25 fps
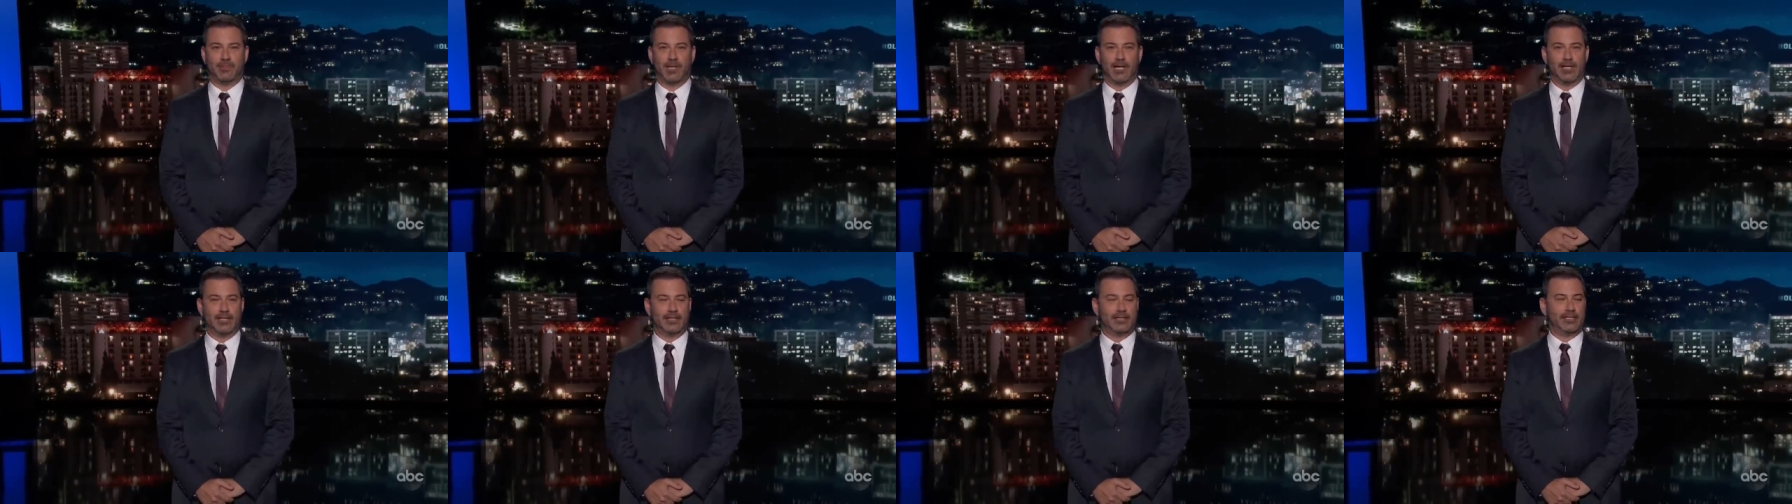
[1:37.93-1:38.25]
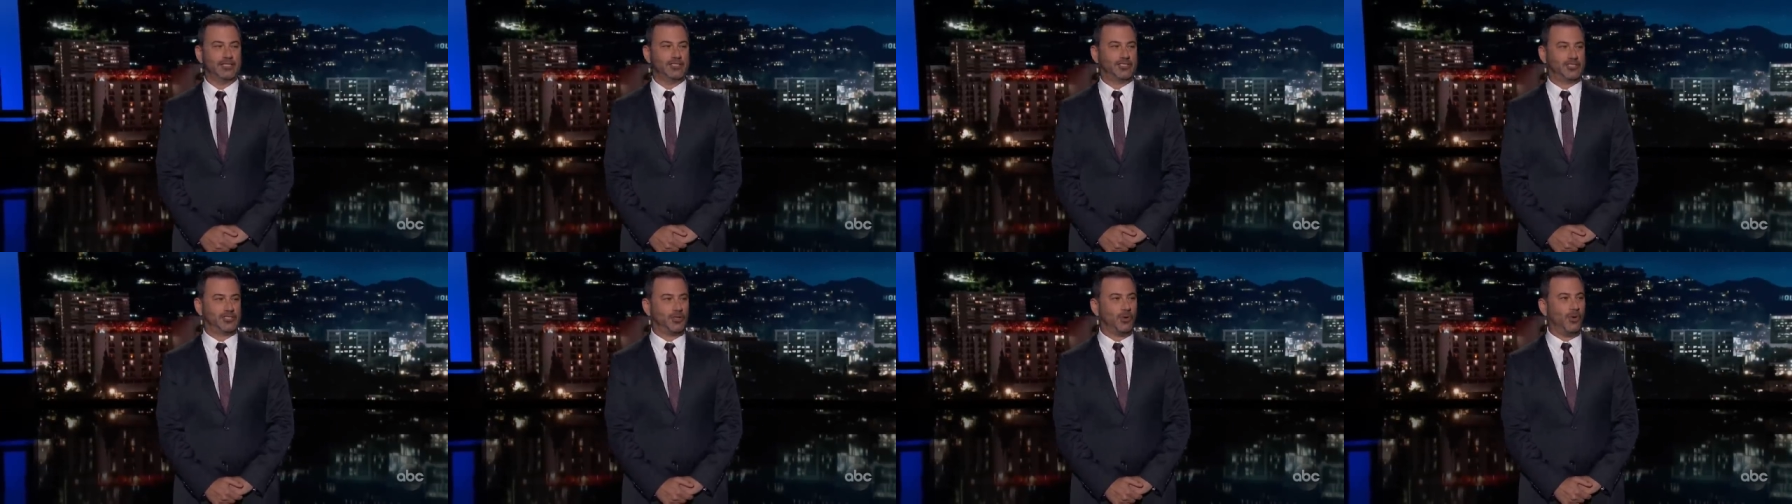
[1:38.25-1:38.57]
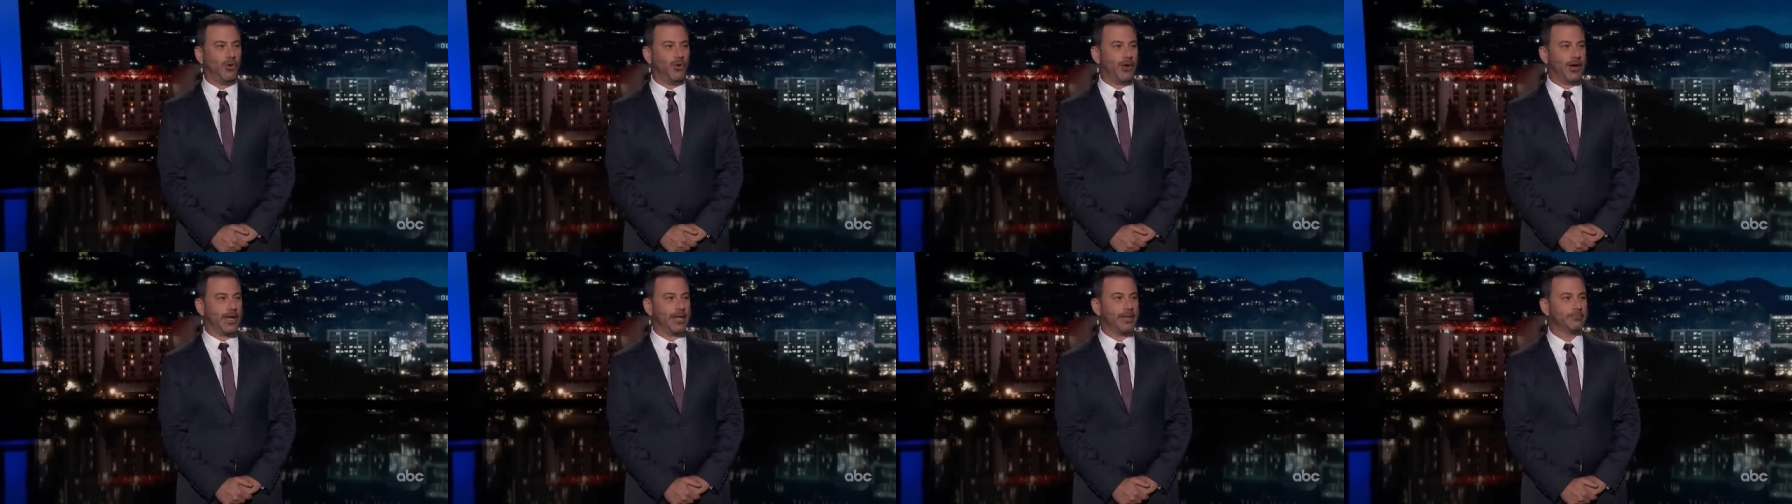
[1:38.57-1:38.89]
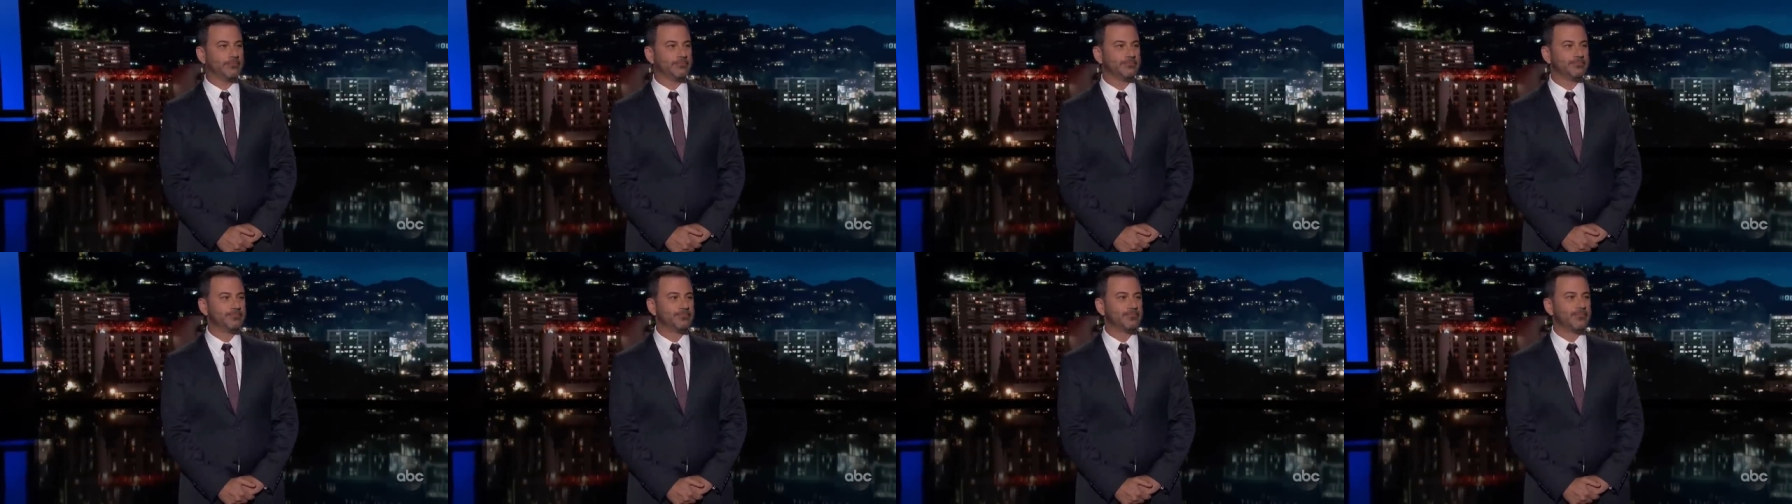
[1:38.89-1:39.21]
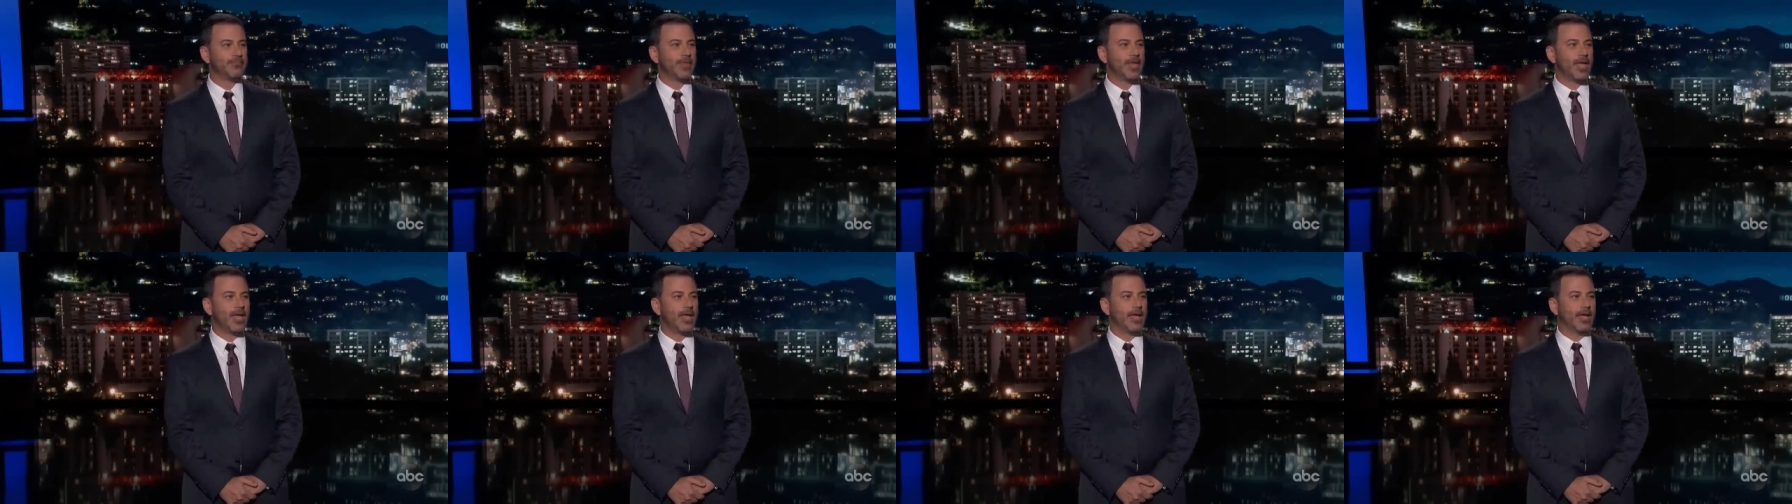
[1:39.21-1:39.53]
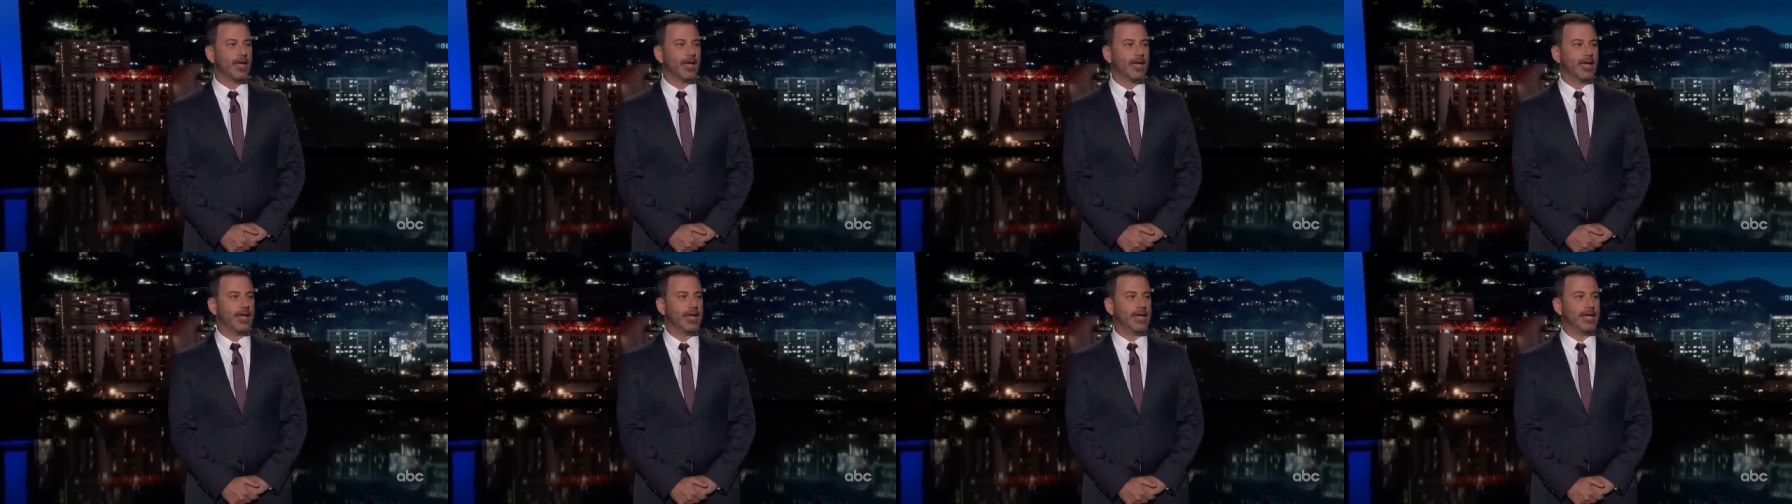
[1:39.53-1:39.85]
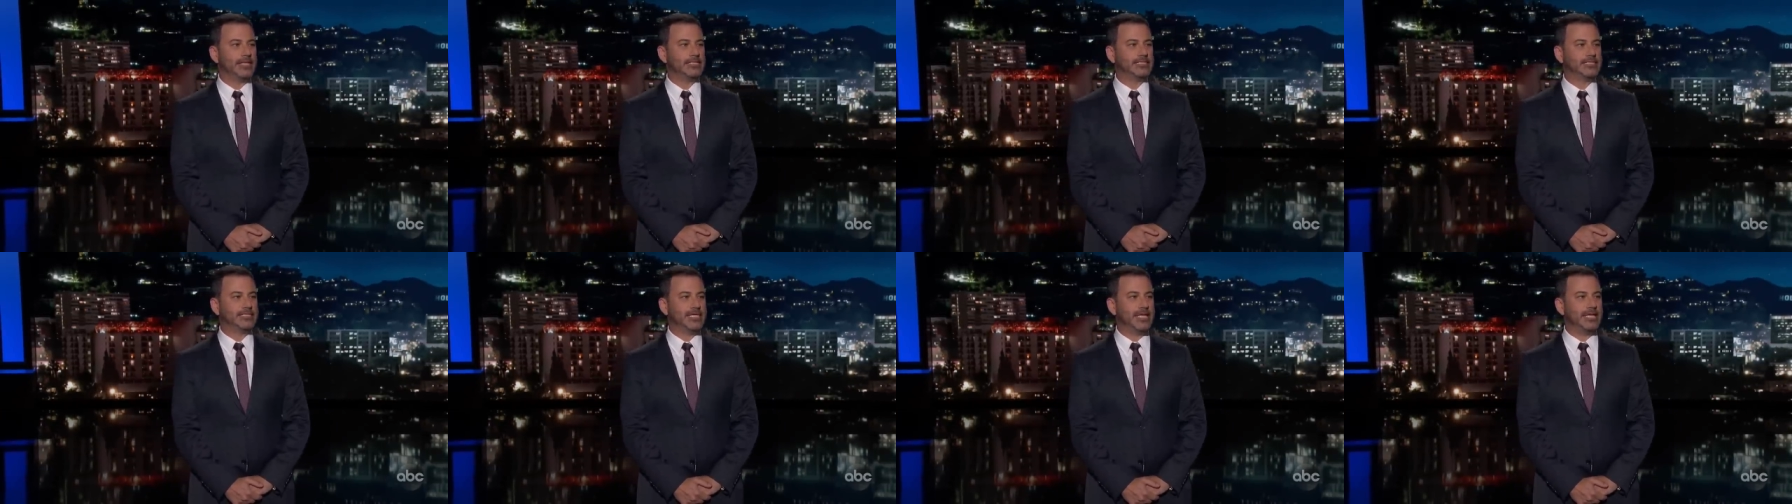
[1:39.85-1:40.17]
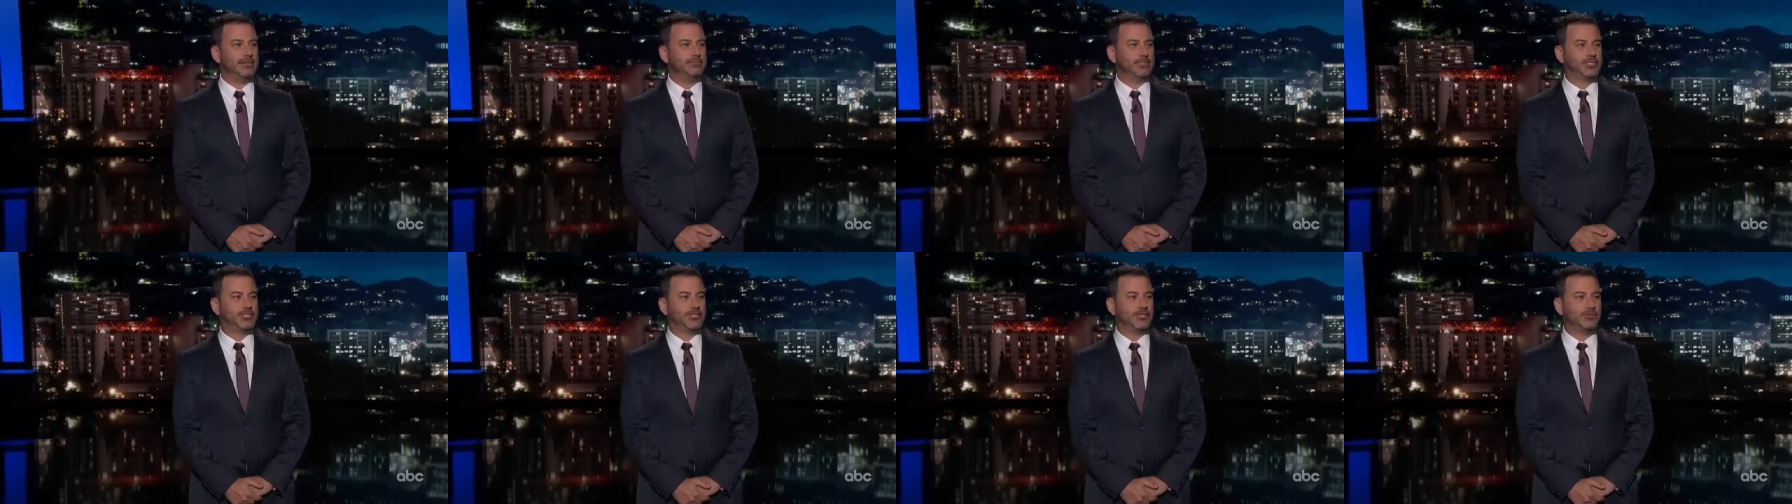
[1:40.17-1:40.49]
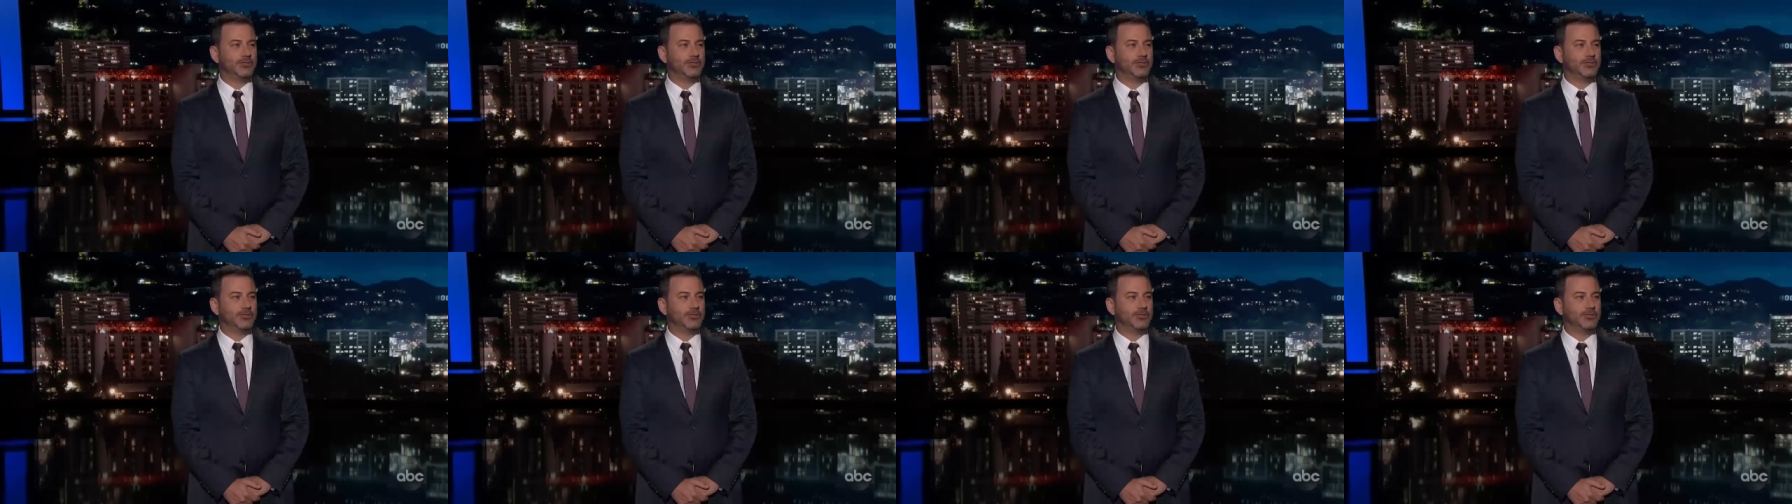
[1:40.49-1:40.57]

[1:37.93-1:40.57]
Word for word: But this story, it seems